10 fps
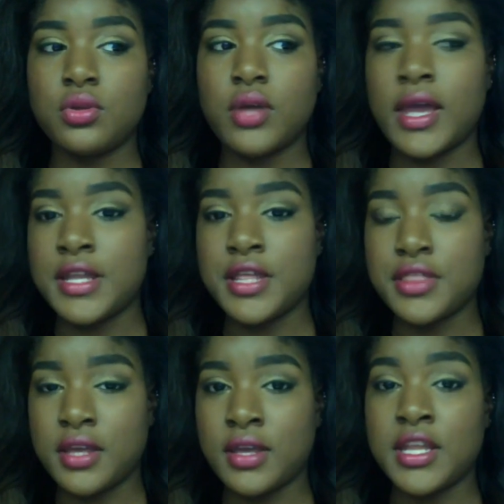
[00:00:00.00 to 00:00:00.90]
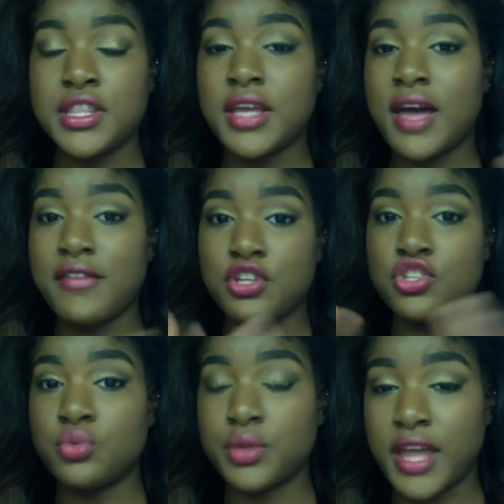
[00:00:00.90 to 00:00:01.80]
anything having to
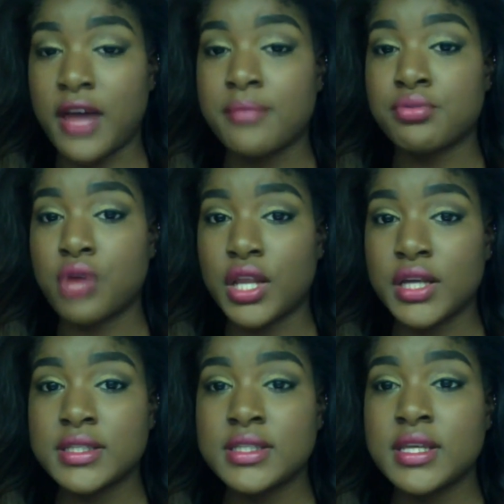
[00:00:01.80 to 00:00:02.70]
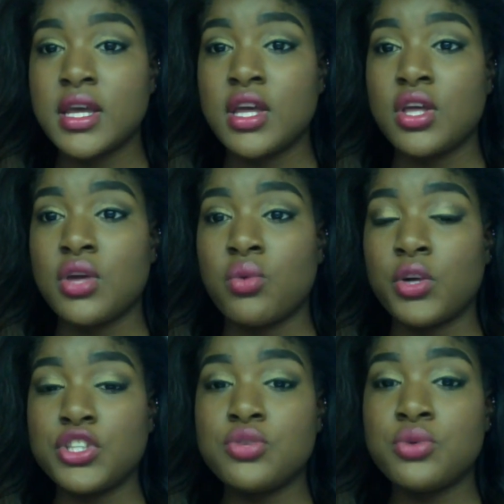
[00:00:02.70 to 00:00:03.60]
do with that product,
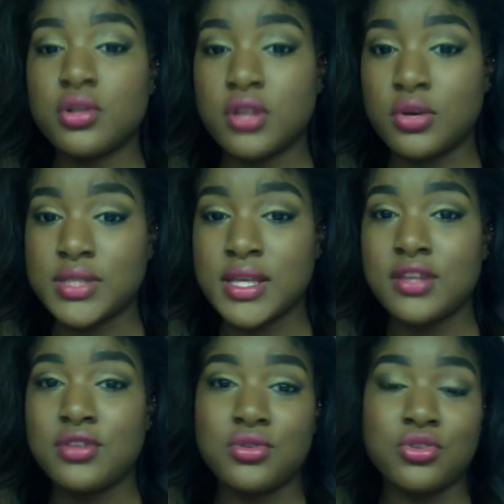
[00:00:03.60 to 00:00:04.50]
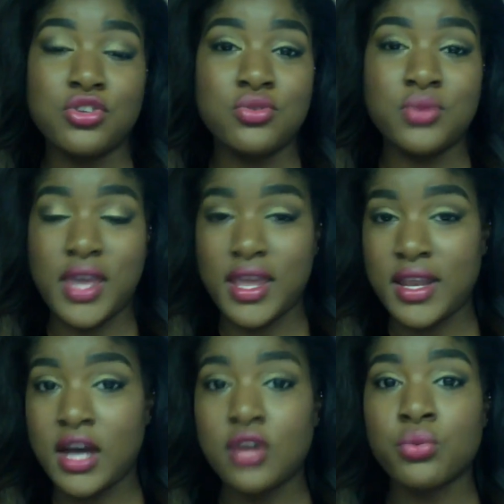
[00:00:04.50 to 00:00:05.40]
once you close it, you
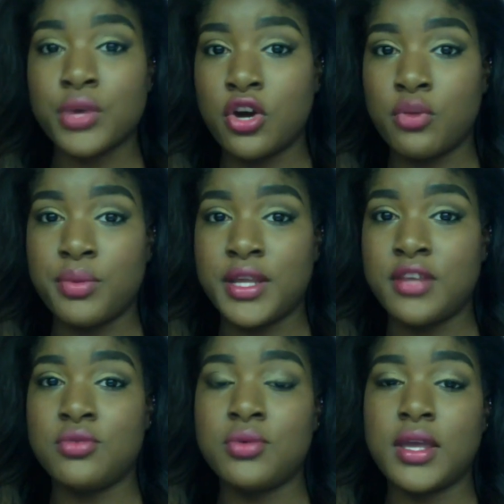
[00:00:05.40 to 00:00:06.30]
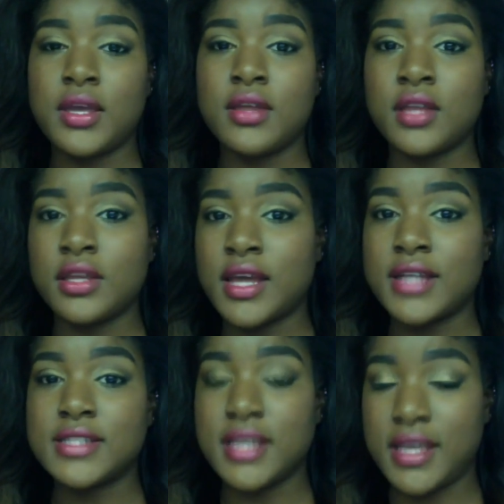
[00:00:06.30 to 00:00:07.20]
cannot reopen it. You can't, like,
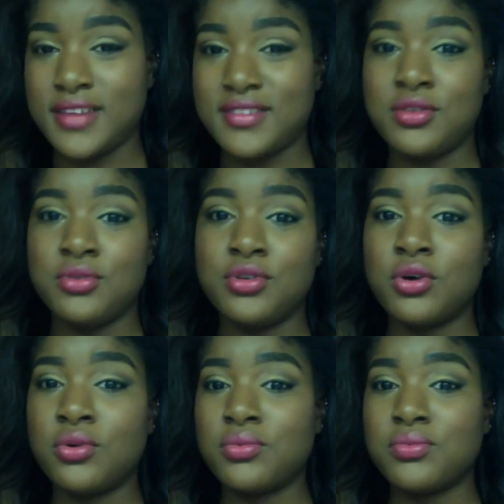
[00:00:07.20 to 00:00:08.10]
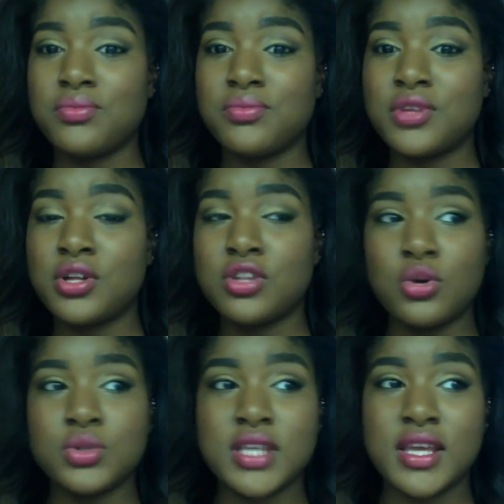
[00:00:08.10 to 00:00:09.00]
that's it. You don't
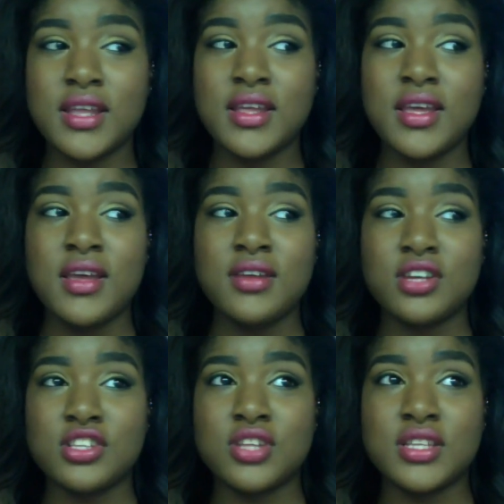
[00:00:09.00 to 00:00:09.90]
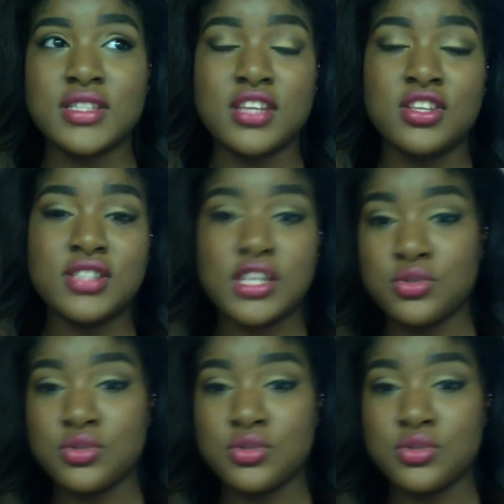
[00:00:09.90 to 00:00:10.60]
close it because they say they sent you a